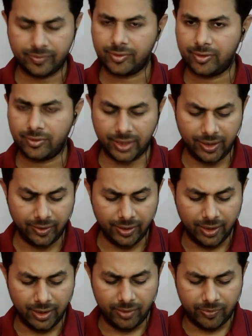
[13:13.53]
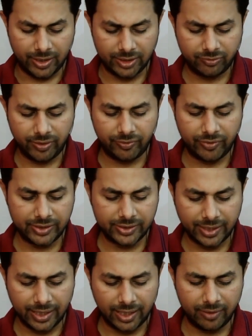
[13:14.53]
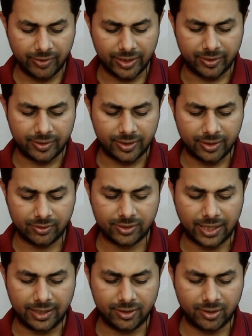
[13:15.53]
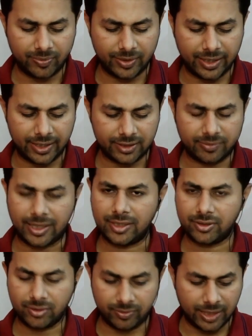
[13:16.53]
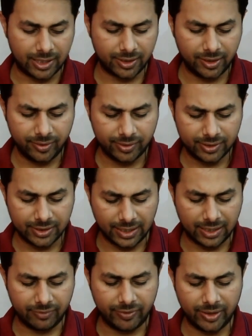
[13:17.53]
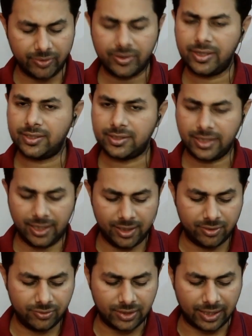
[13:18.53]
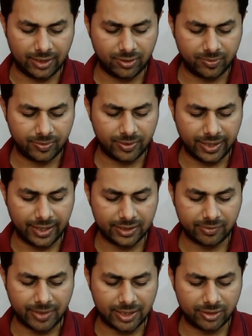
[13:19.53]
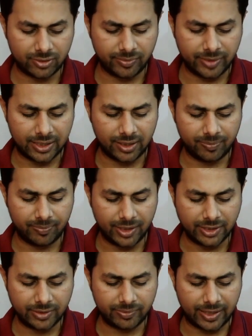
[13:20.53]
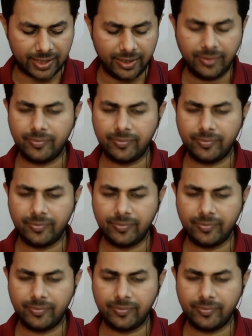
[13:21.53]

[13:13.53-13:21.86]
okay. First wave is a1 into sine of kx minus omega t, second wave is a2 sine of kx minus omega t plus phi.